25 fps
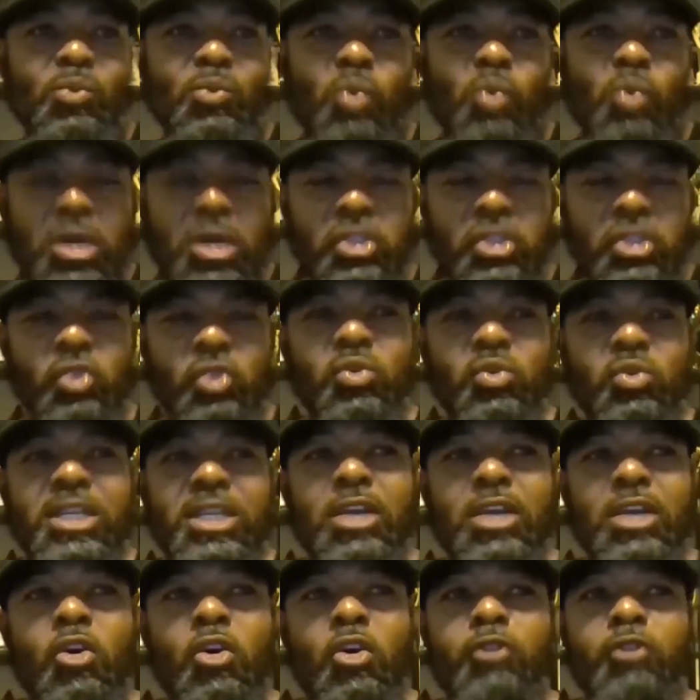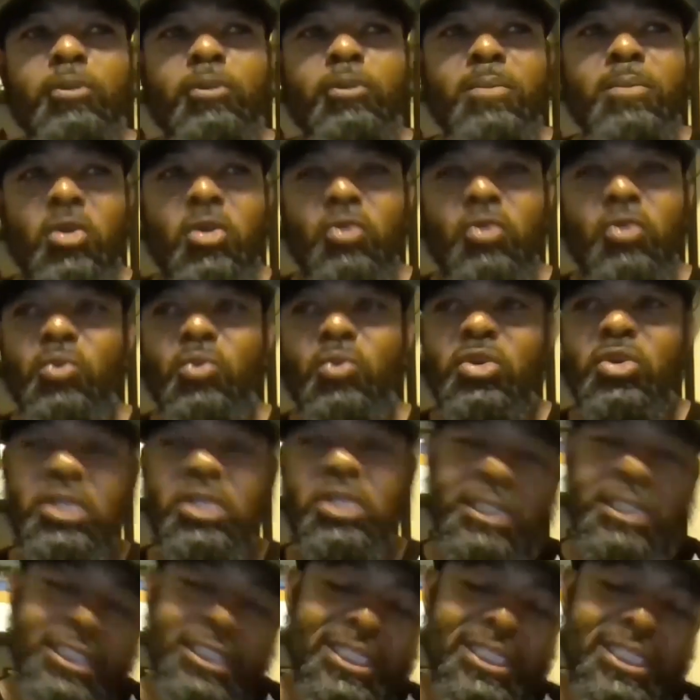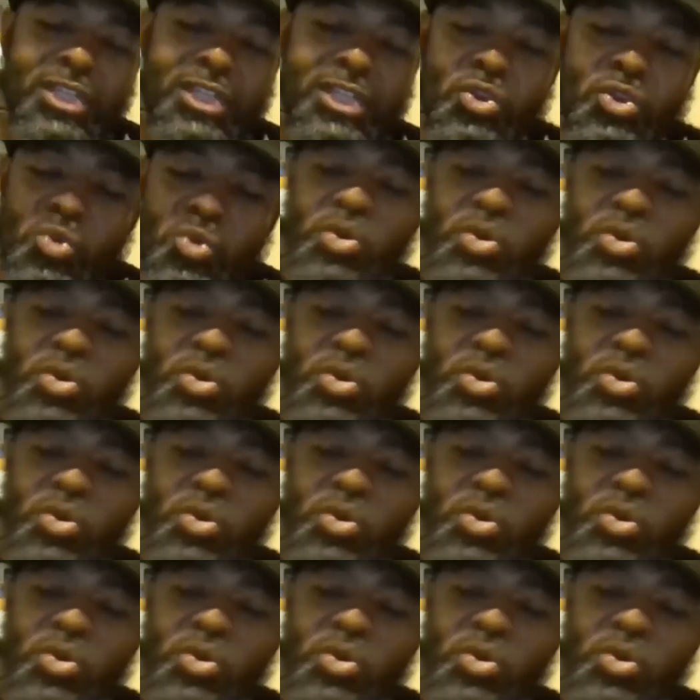Once you get off of Myrtlewood, she said, you're going